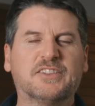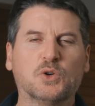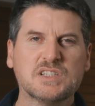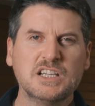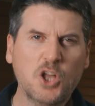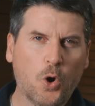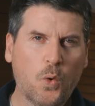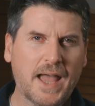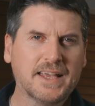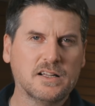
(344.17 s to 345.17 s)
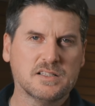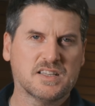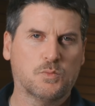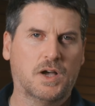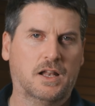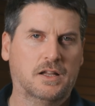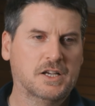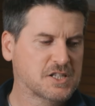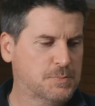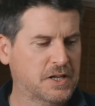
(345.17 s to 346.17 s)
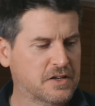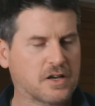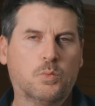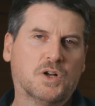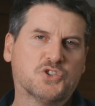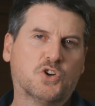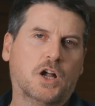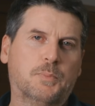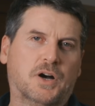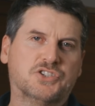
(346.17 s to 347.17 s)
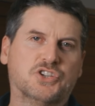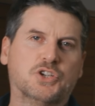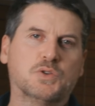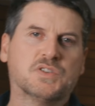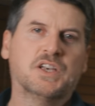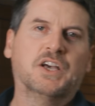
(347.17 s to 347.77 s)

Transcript: those low angles as well. Depending on what tripod you use,